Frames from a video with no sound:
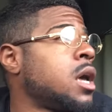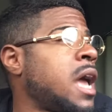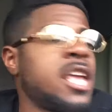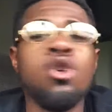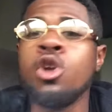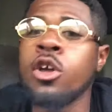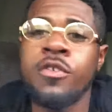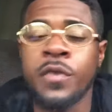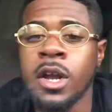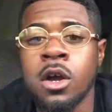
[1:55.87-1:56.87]
and you know you
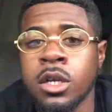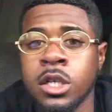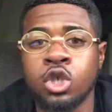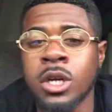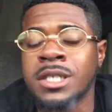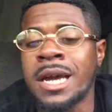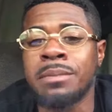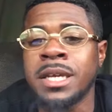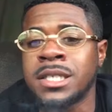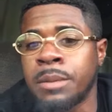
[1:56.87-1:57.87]
finna go to the truck
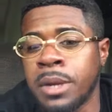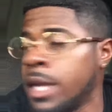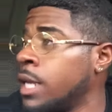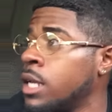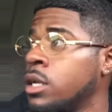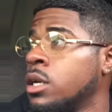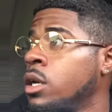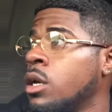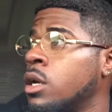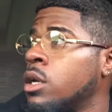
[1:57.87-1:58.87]
stop, get something to eat,
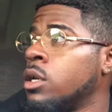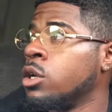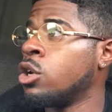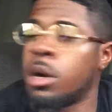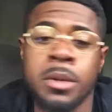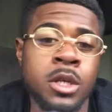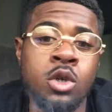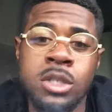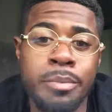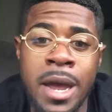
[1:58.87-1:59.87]
you know what I mean,
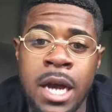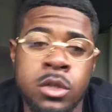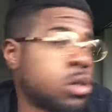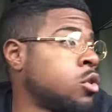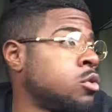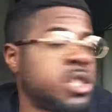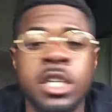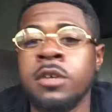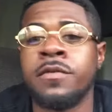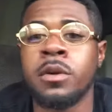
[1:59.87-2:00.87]
use the bathroom,
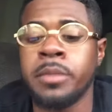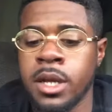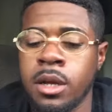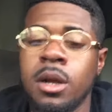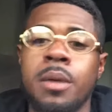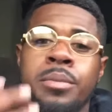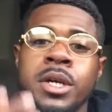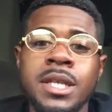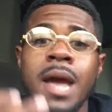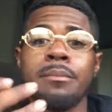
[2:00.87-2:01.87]
chill for a minute,
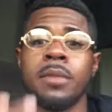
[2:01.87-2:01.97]
put that